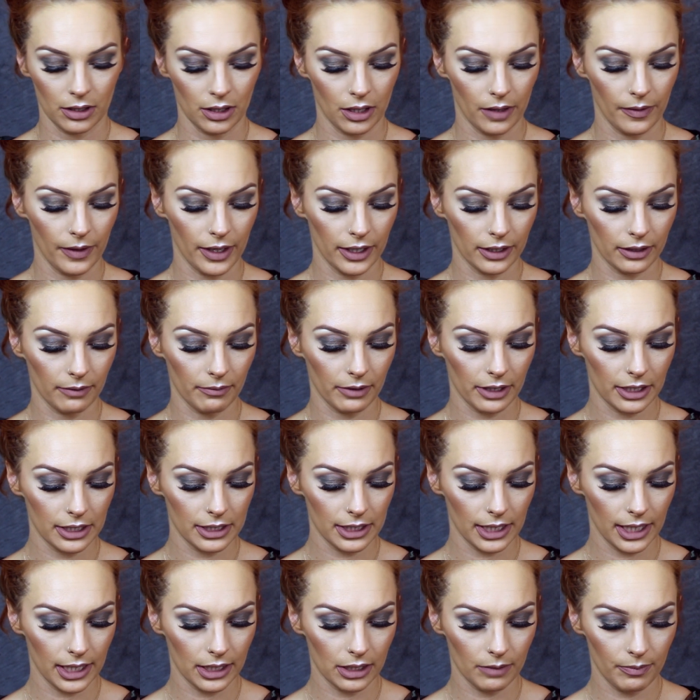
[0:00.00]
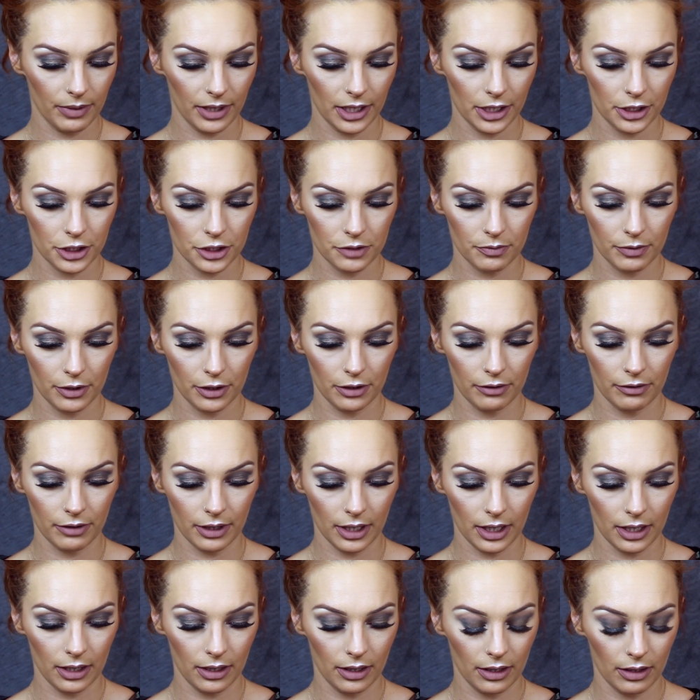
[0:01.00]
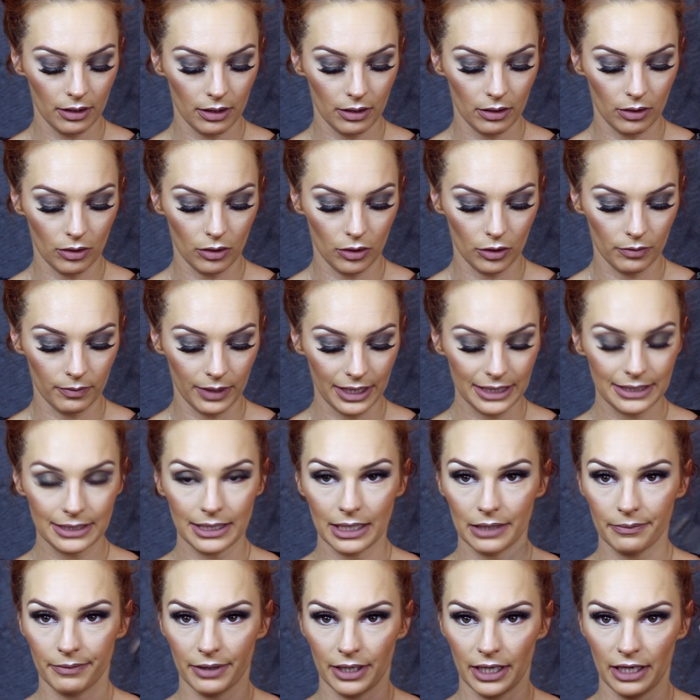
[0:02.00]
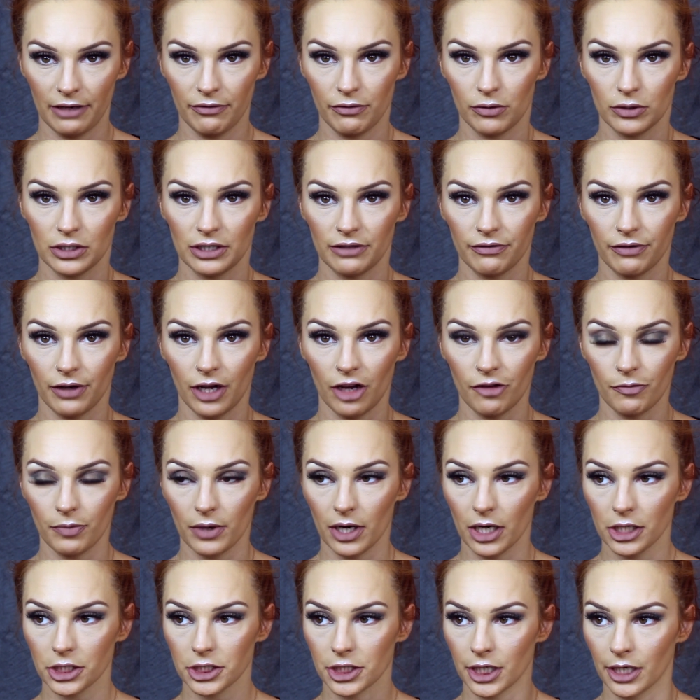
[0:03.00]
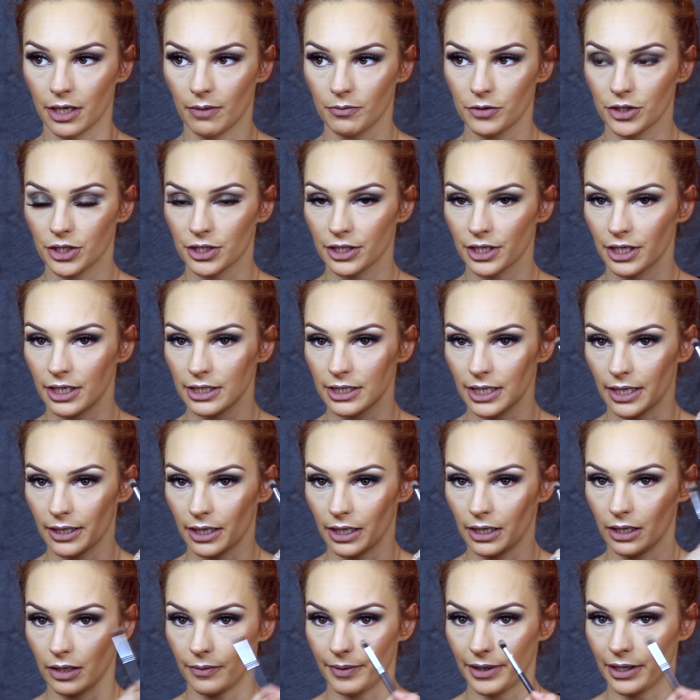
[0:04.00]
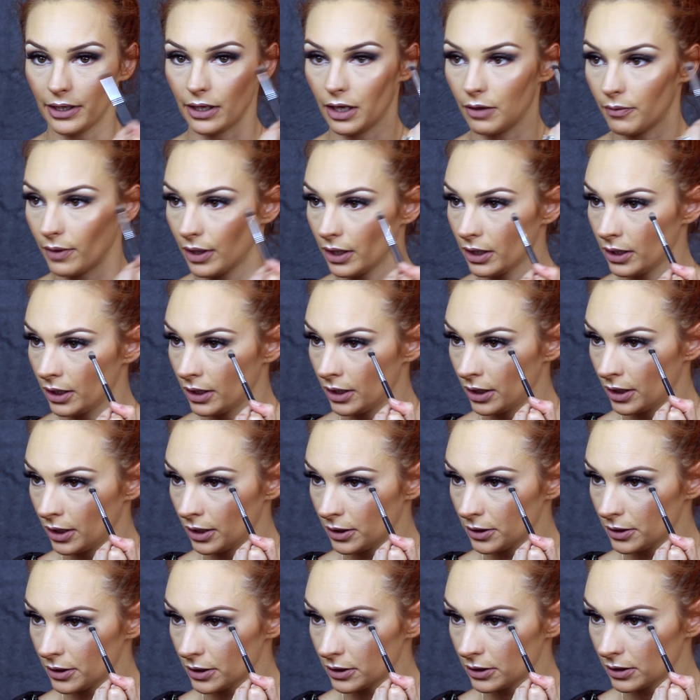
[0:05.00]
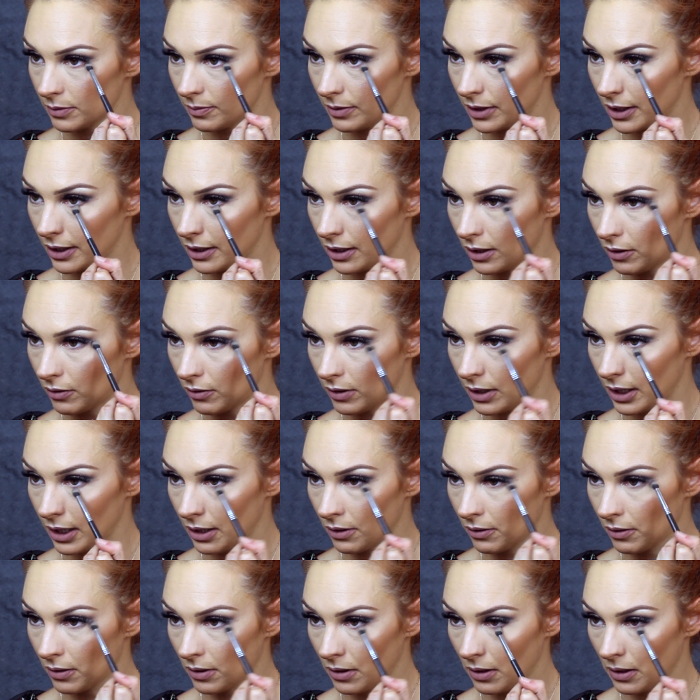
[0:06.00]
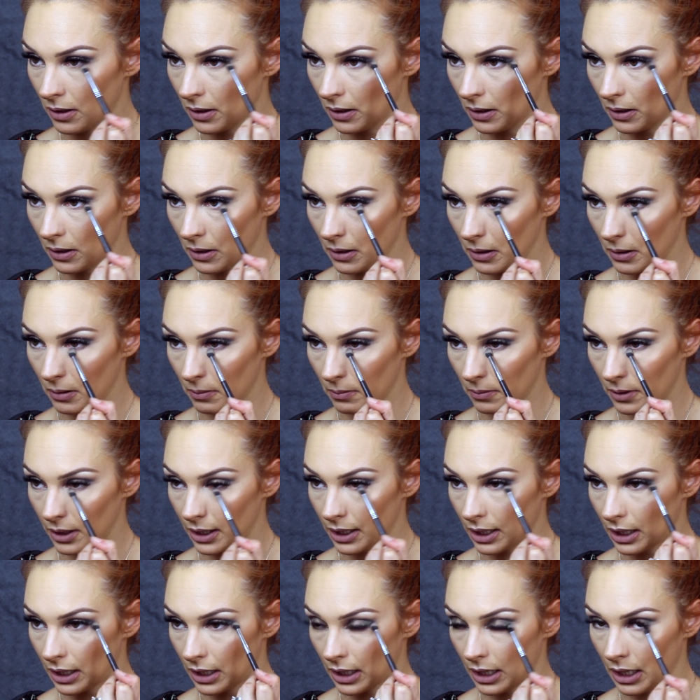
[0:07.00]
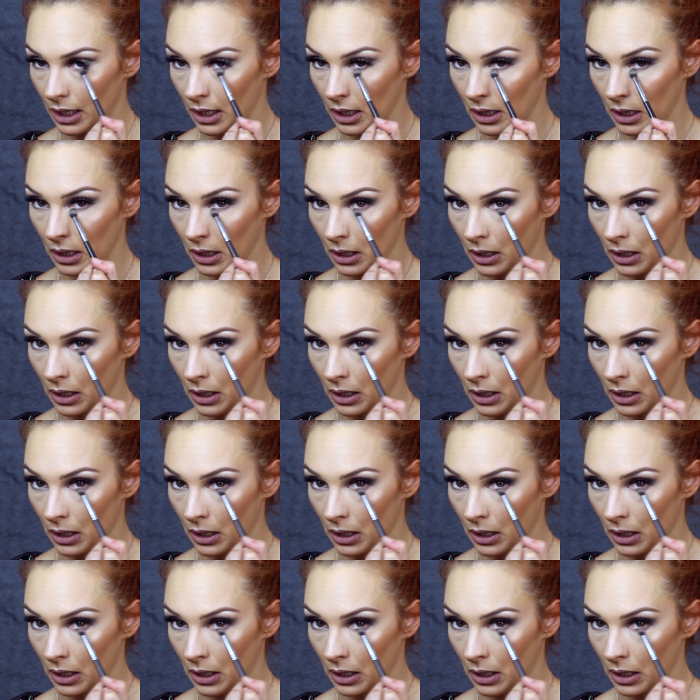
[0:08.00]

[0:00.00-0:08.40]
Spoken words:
And then I'm going to take the Peach Smoothie on my Sigma E45 brush and I'm just going to take that a little bit lower just to blend that all out completely.